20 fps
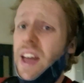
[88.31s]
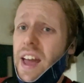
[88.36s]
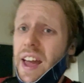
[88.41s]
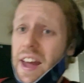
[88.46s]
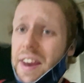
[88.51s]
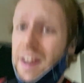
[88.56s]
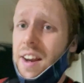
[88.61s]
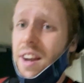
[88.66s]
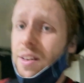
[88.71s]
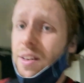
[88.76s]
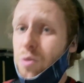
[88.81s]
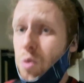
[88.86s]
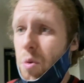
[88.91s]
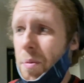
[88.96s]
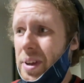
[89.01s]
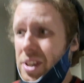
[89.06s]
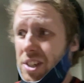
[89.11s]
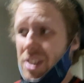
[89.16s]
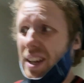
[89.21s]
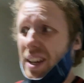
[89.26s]
and I love what
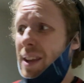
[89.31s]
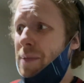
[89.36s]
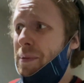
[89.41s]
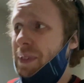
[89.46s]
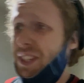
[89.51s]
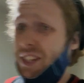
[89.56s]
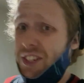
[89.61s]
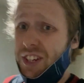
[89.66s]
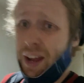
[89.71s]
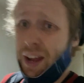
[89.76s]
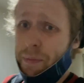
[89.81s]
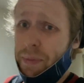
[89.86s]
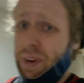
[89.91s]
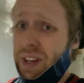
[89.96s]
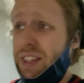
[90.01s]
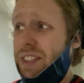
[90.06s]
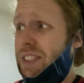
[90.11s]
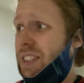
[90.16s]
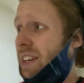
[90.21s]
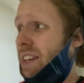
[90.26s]
my limited
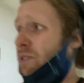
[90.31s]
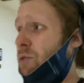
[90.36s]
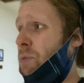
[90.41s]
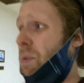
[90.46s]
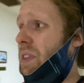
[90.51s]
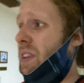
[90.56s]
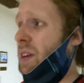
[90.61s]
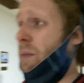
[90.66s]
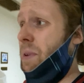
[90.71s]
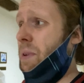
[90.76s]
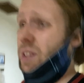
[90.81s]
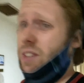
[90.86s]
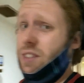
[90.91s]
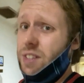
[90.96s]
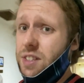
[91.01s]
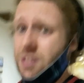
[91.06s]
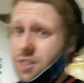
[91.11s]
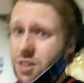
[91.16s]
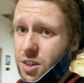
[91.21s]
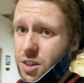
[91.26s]
Japanese gives me the ability
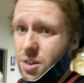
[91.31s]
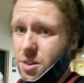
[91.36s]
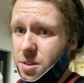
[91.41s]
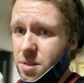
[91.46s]
to do,